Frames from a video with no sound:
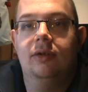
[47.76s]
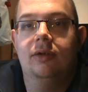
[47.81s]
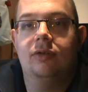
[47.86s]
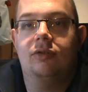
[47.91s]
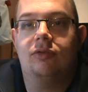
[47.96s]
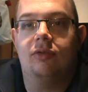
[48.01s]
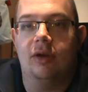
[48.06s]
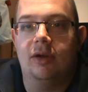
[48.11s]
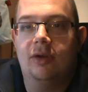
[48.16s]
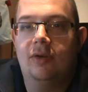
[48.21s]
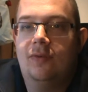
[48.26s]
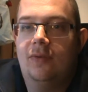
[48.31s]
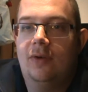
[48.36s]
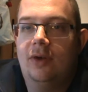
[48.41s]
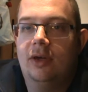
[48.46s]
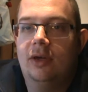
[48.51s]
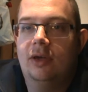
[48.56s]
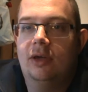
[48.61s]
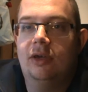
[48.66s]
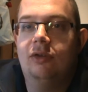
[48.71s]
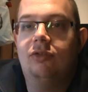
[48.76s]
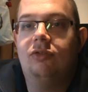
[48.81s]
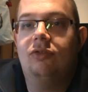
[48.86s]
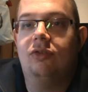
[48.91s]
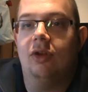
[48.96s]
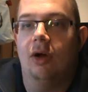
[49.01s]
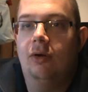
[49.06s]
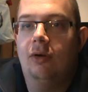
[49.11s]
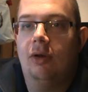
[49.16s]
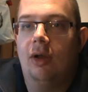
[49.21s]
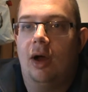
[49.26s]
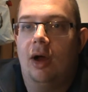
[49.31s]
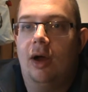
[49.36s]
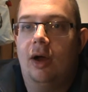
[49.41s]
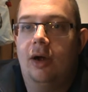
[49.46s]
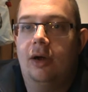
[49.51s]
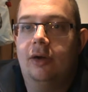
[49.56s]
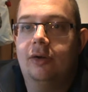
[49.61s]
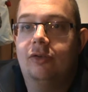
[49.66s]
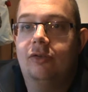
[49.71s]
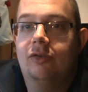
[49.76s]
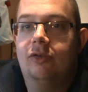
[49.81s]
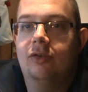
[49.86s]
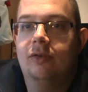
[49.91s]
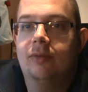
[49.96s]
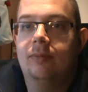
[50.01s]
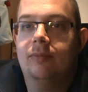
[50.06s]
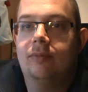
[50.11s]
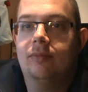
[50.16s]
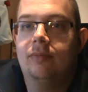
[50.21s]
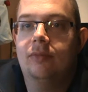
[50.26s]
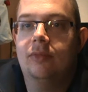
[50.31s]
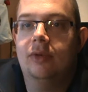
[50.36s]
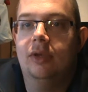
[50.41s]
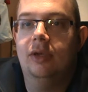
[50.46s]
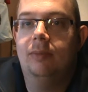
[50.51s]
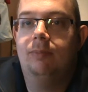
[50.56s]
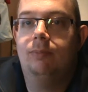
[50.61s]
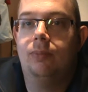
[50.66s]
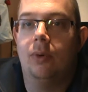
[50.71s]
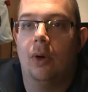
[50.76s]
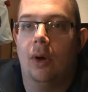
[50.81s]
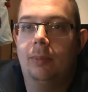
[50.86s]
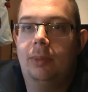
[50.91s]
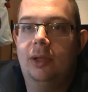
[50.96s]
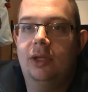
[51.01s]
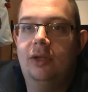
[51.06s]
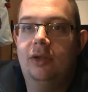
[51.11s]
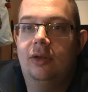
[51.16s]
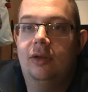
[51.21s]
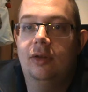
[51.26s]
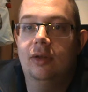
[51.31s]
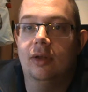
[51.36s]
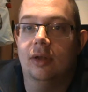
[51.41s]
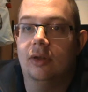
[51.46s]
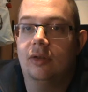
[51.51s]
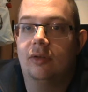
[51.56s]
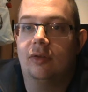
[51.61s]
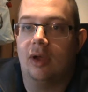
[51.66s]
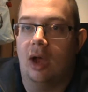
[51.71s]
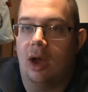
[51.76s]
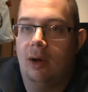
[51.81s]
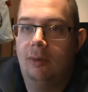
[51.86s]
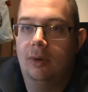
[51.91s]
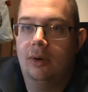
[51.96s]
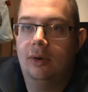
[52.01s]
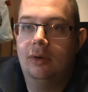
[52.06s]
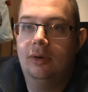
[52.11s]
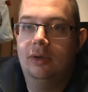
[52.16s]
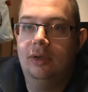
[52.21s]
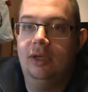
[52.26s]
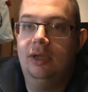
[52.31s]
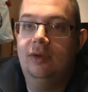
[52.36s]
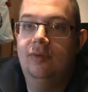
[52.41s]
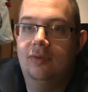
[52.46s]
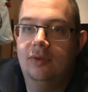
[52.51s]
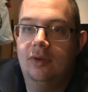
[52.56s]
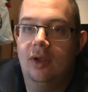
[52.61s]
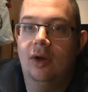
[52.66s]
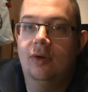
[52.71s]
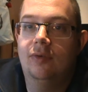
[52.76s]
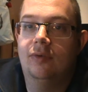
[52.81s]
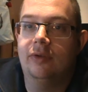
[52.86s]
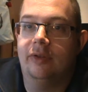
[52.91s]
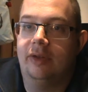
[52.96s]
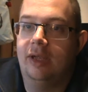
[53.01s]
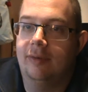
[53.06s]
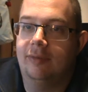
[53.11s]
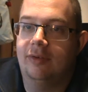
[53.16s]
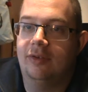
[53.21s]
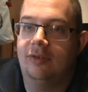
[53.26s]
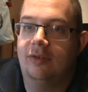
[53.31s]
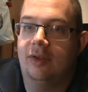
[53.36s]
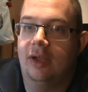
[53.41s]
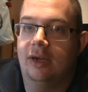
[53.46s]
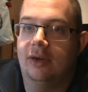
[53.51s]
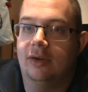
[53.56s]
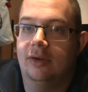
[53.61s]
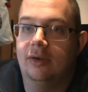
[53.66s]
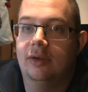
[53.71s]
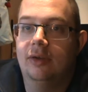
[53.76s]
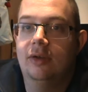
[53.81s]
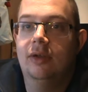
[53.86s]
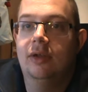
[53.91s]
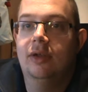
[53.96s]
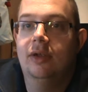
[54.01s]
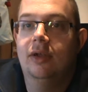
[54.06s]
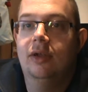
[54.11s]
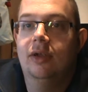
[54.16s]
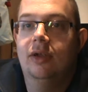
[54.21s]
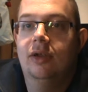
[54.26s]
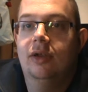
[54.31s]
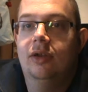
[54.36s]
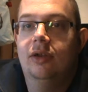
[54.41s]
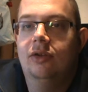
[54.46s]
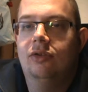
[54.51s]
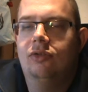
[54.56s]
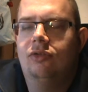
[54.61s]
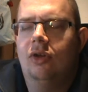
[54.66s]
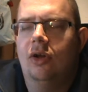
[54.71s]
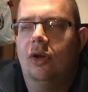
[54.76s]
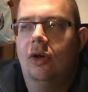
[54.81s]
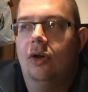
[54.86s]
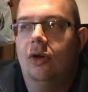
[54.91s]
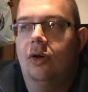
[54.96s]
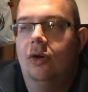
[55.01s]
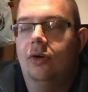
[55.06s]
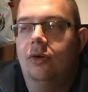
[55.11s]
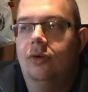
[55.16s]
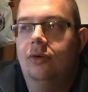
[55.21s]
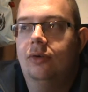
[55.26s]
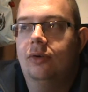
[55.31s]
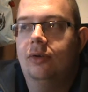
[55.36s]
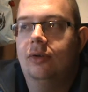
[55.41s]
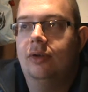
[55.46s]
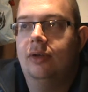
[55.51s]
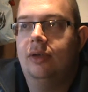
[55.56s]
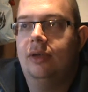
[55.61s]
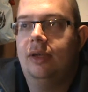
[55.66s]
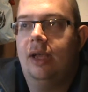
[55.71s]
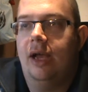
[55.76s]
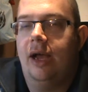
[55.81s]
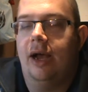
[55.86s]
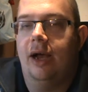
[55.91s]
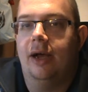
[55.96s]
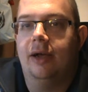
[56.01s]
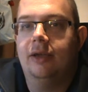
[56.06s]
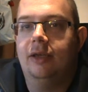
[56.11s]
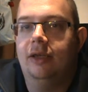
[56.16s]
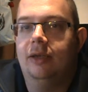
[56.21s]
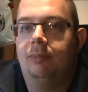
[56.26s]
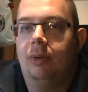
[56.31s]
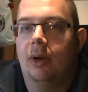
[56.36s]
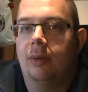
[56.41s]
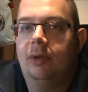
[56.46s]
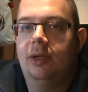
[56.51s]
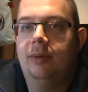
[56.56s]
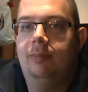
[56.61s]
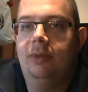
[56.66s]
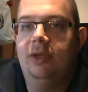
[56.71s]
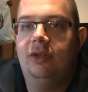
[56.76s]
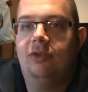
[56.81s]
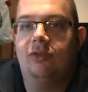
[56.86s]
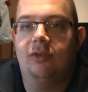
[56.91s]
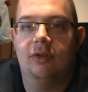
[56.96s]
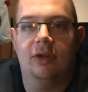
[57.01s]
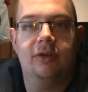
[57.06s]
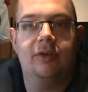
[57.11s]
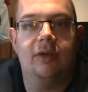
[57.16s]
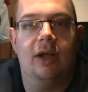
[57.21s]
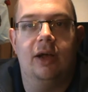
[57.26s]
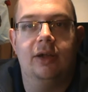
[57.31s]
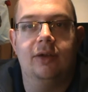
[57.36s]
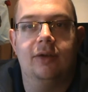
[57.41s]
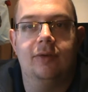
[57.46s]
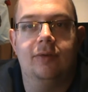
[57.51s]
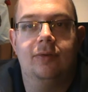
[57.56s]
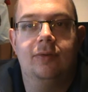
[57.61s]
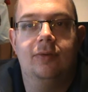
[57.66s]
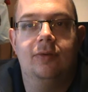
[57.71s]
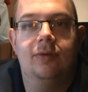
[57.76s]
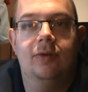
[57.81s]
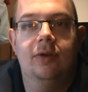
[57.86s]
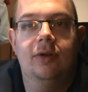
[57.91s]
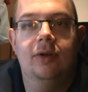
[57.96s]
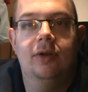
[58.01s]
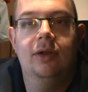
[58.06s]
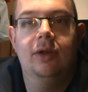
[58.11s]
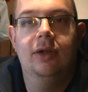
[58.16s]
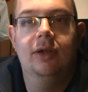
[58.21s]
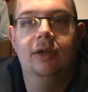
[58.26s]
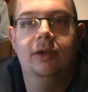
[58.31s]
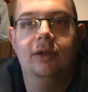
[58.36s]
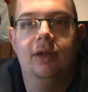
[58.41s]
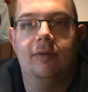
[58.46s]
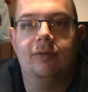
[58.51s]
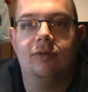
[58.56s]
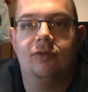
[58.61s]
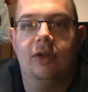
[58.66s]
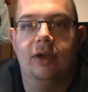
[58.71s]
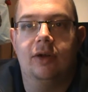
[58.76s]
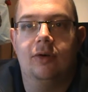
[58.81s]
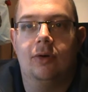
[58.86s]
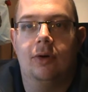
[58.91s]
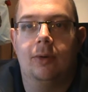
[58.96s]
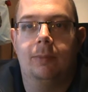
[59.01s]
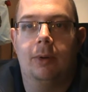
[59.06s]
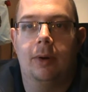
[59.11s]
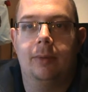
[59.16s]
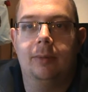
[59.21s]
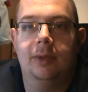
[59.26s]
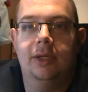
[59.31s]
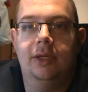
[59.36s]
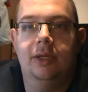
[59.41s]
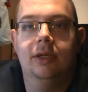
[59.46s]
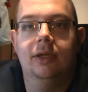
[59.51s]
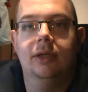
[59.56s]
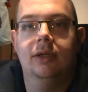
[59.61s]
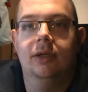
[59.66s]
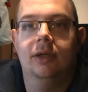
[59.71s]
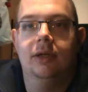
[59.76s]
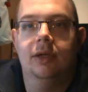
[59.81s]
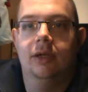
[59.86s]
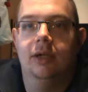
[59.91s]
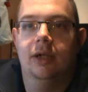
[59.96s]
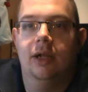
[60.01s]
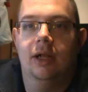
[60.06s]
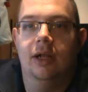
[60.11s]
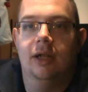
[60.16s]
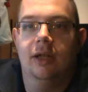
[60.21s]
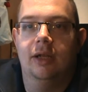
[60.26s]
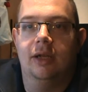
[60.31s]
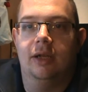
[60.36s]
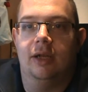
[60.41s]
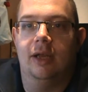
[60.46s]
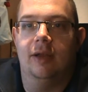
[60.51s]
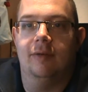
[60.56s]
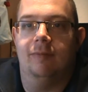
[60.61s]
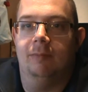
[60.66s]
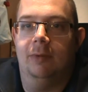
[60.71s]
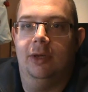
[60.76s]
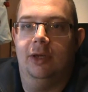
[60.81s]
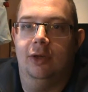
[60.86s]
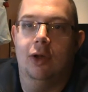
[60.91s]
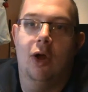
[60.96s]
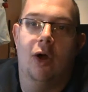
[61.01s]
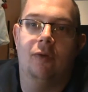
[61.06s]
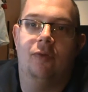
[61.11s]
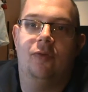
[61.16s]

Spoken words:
Stratosphere is so large he'd probably tower even over Devastator. So yeah, he'd probably beat snot out of Devastator, or probably give me your